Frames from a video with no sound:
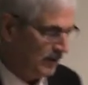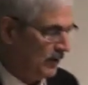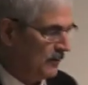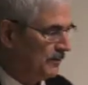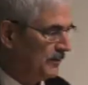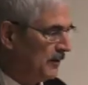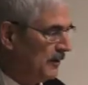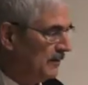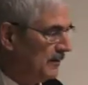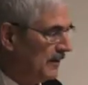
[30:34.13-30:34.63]

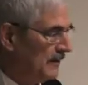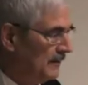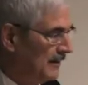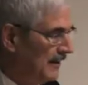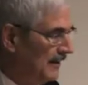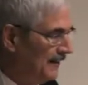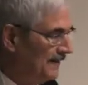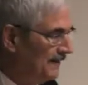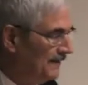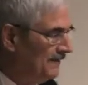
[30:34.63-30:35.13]
no problem.
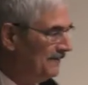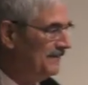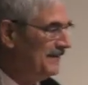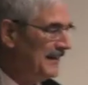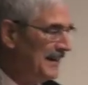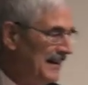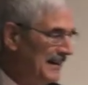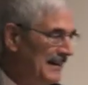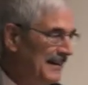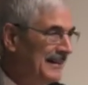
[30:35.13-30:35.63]

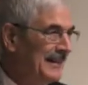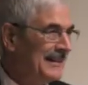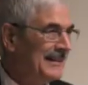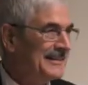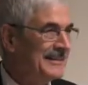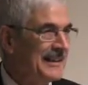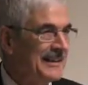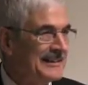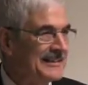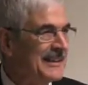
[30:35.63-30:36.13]

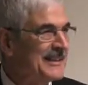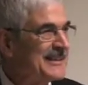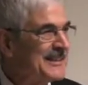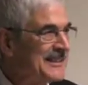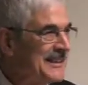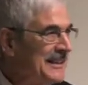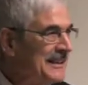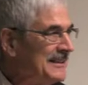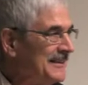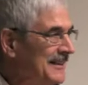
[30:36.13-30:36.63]
The, the
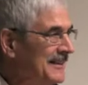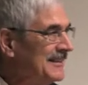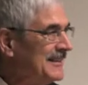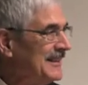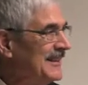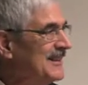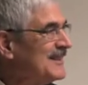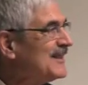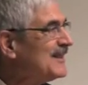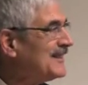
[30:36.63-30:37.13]

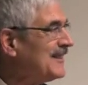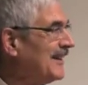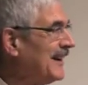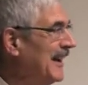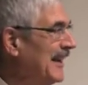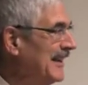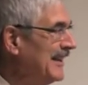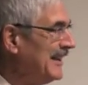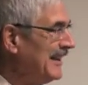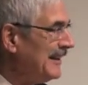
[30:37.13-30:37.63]
secret is
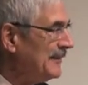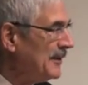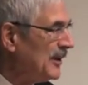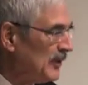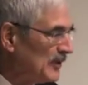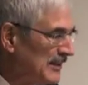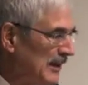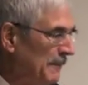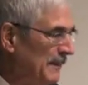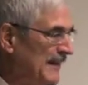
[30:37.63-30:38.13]
training,
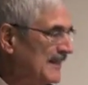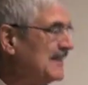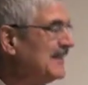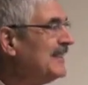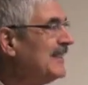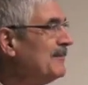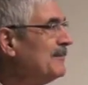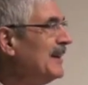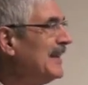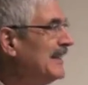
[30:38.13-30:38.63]
because
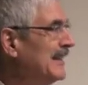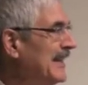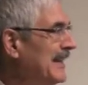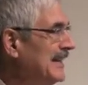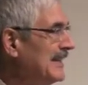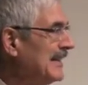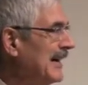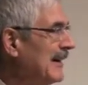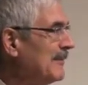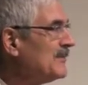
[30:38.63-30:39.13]
capacity
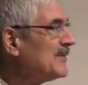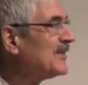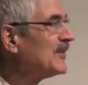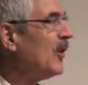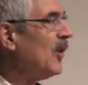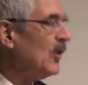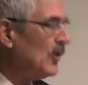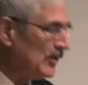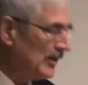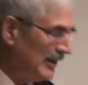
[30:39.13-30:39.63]
building
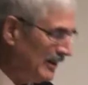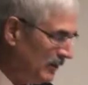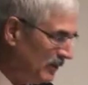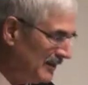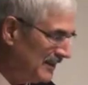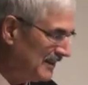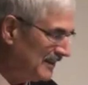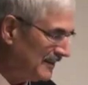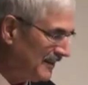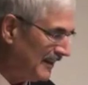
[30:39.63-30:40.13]
comes only
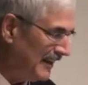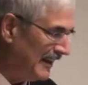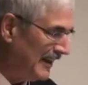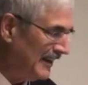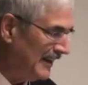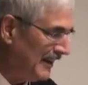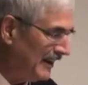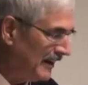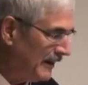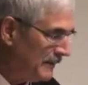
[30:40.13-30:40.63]
with
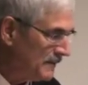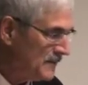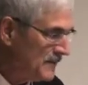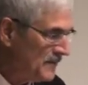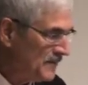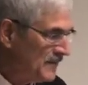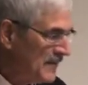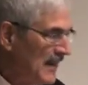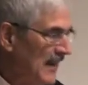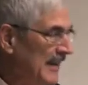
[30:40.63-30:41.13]
training.
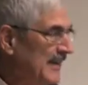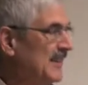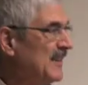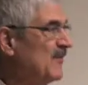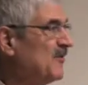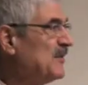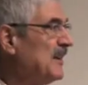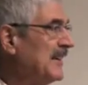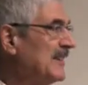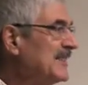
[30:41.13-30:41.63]
And
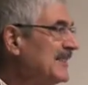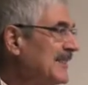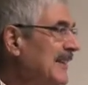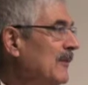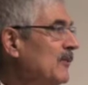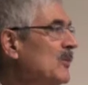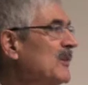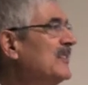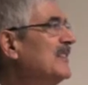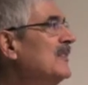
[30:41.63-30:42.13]
in
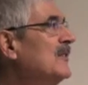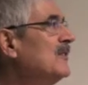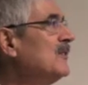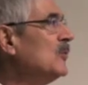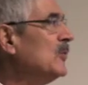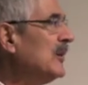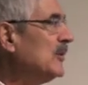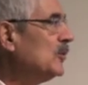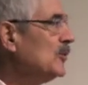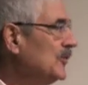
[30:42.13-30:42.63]
Afghanistan, we,
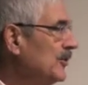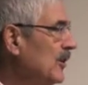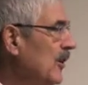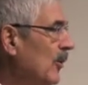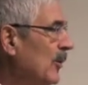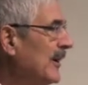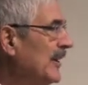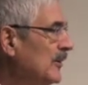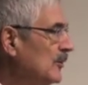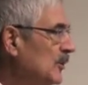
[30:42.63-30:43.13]
didn't, we couldn't
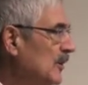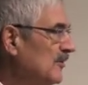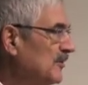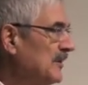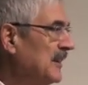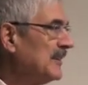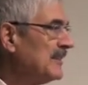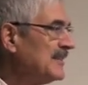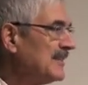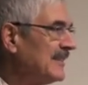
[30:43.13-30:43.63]
go into
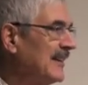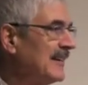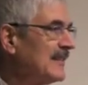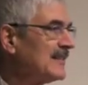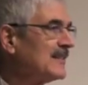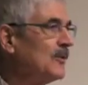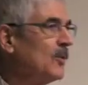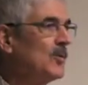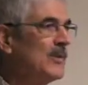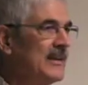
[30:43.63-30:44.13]

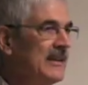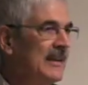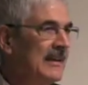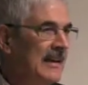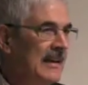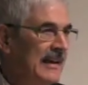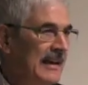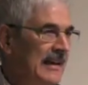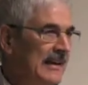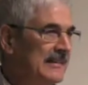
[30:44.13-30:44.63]
Afghanistan, so we
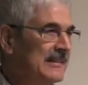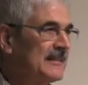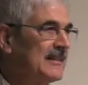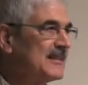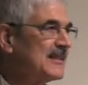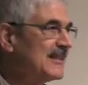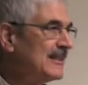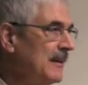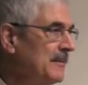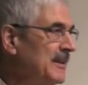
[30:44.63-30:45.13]
had
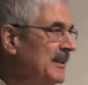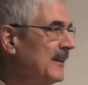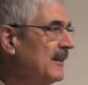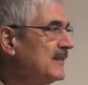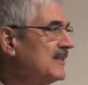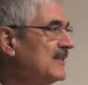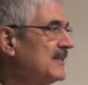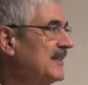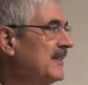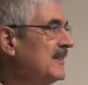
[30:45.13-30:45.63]
the
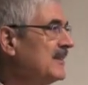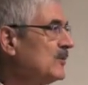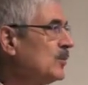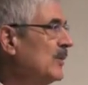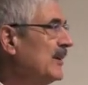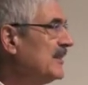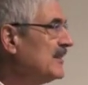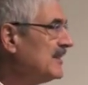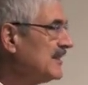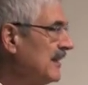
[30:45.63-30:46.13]
seminar, a six
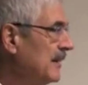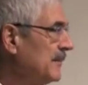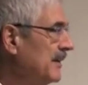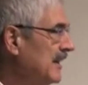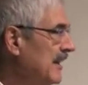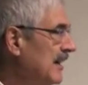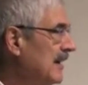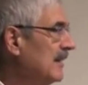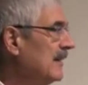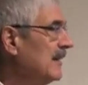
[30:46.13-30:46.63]
week
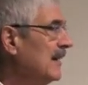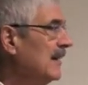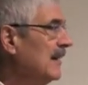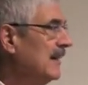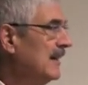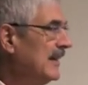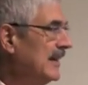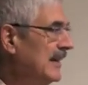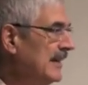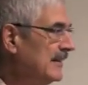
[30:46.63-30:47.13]
seminar
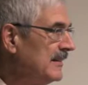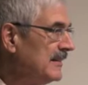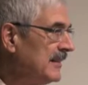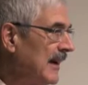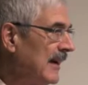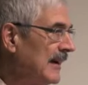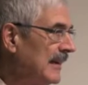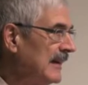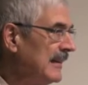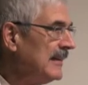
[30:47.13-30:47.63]
in
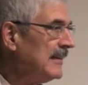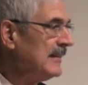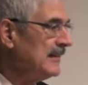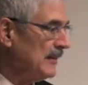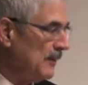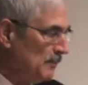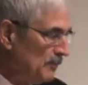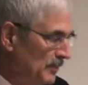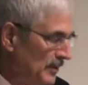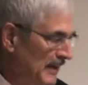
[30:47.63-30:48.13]

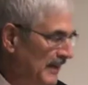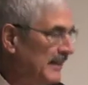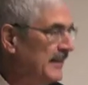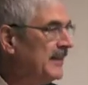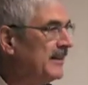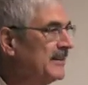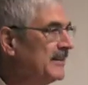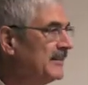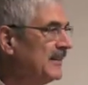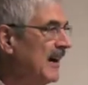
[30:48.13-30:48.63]
Thailand,
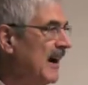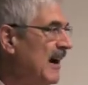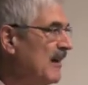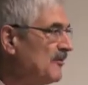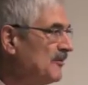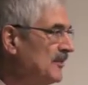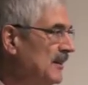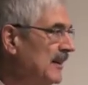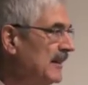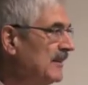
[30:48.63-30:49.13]
bringing the
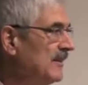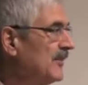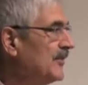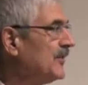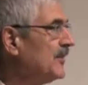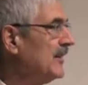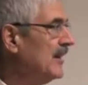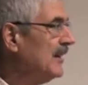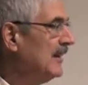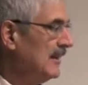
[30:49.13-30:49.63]

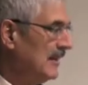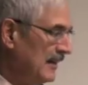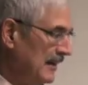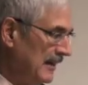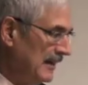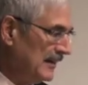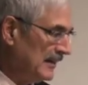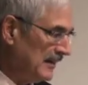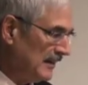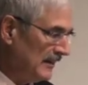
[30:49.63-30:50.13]
Afghans
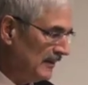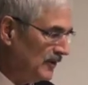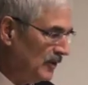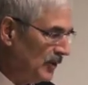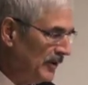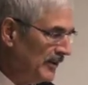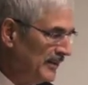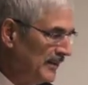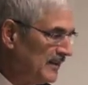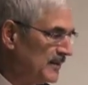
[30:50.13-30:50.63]
and, and
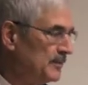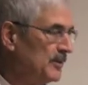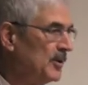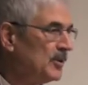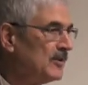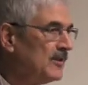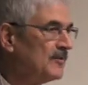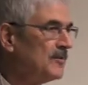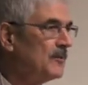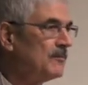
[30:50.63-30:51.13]
doing this
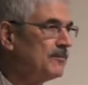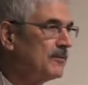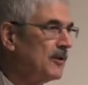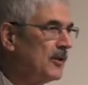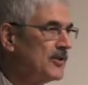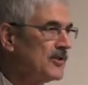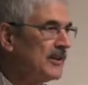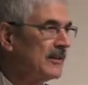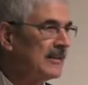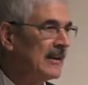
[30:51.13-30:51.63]
beautiful
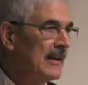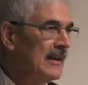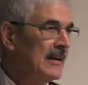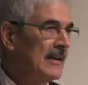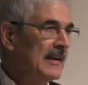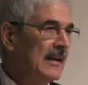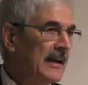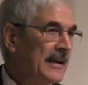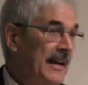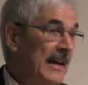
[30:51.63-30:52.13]
project.
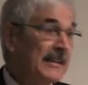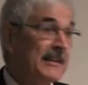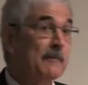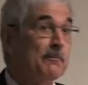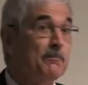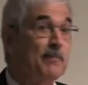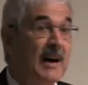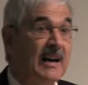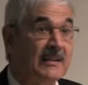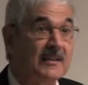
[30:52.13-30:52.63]

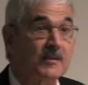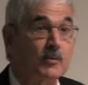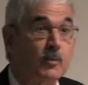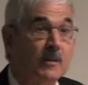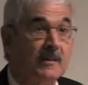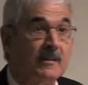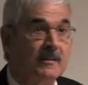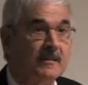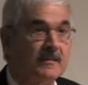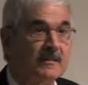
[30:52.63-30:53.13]
Another
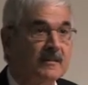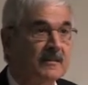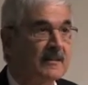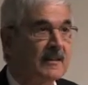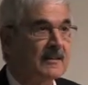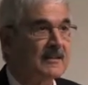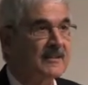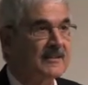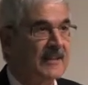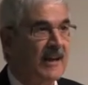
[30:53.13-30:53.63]
buzzword
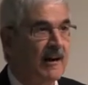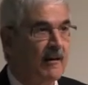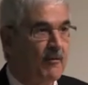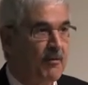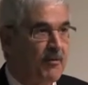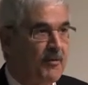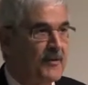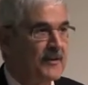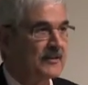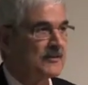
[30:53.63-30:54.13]

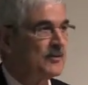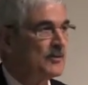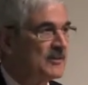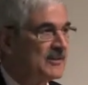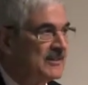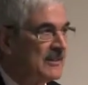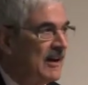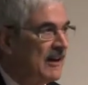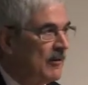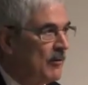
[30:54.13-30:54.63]
south to
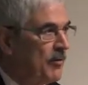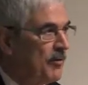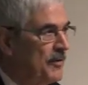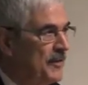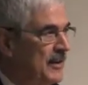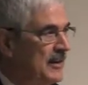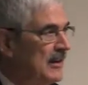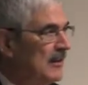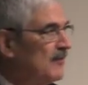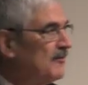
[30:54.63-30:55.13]
south.
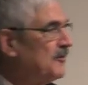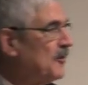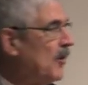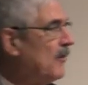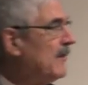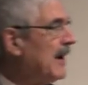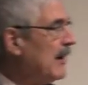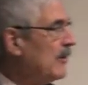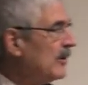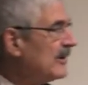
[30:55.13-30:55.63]

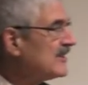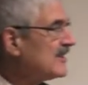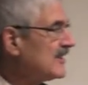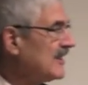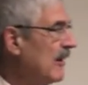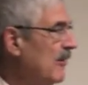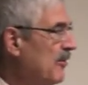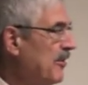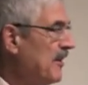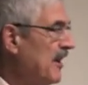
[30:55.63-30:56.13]
From our
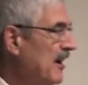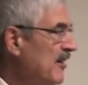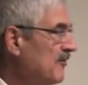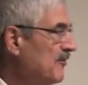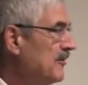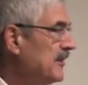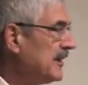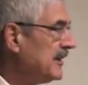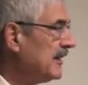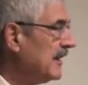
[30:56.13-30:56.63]
South
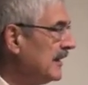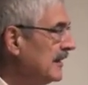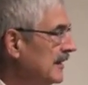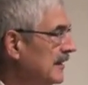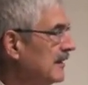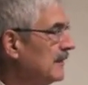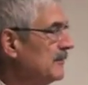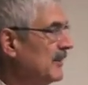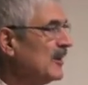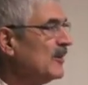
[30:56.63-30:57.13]

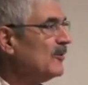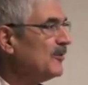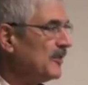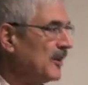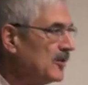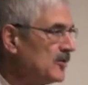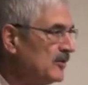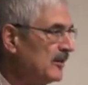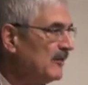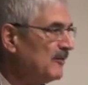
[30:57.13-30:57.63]
African
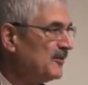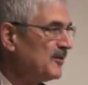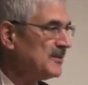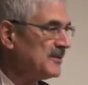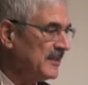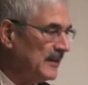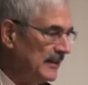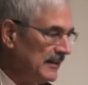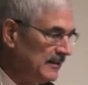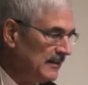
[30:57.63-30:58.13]
manufacturing
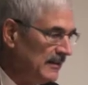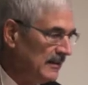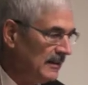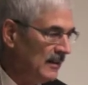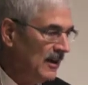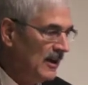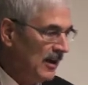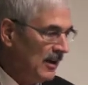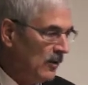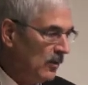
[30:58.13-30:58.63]

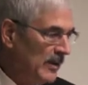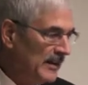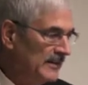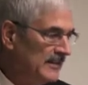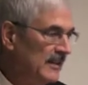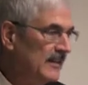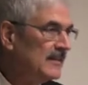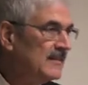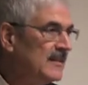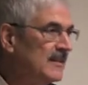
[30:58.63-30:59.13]
facility, we
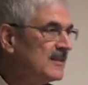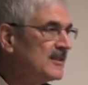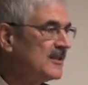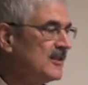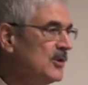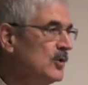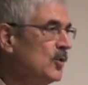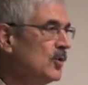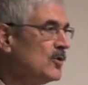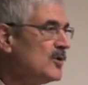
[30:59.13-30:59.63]
did this
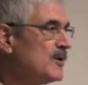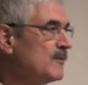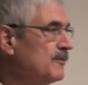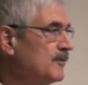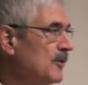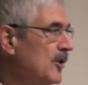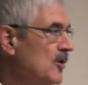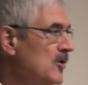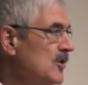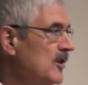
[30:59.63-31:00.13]
huge
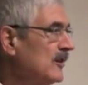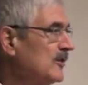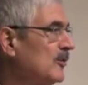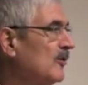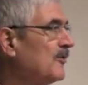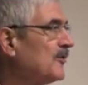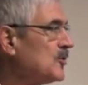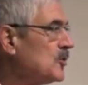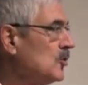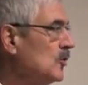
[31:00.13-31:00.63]

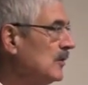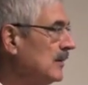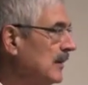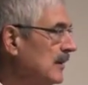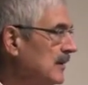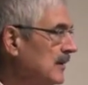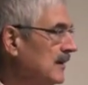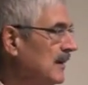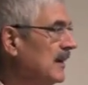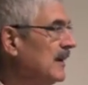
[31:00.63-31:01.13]
project of
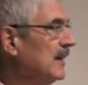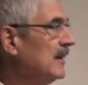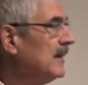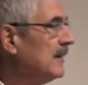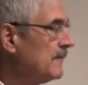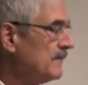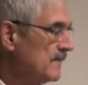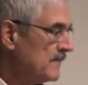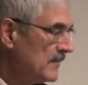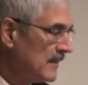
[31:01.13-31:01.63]

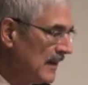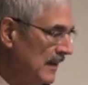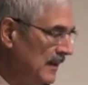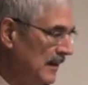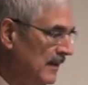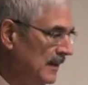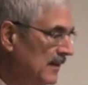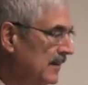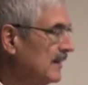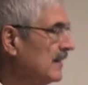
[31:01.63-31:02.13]
sugarcane
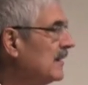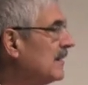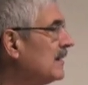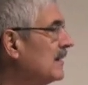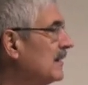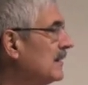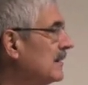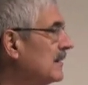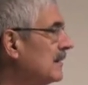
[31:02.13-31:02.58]
in uh,